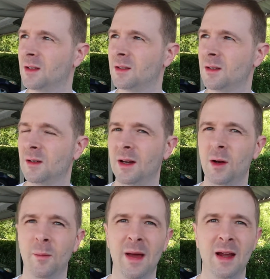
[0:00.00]
So I
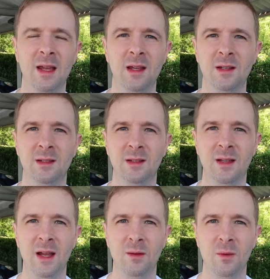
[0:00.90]
know back east
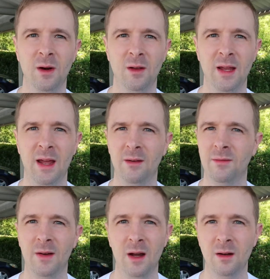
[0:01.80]
they rarely have
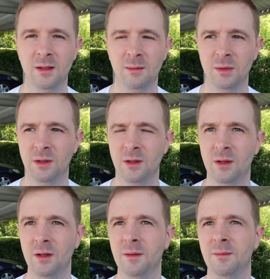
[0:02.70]
fires, I'm
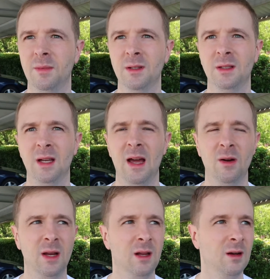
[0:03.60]
sure, but uh,
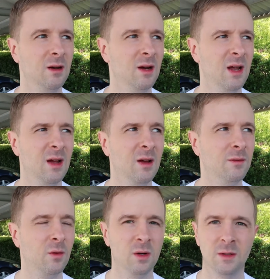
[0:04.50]
out here
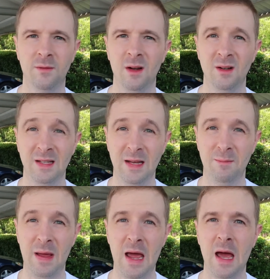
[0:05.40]
forest fires get
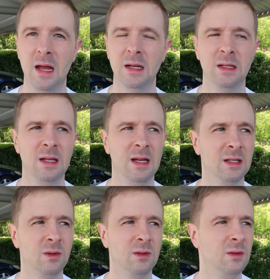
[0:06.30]
bad.
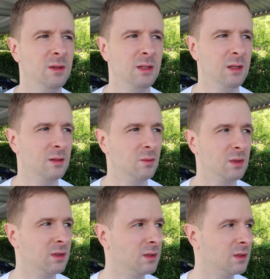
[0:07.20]
Last season
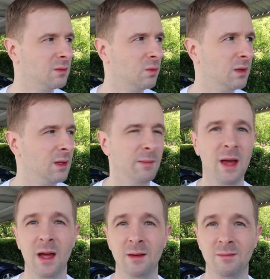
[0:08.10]
was just really
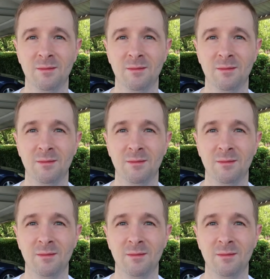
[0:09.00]
bad.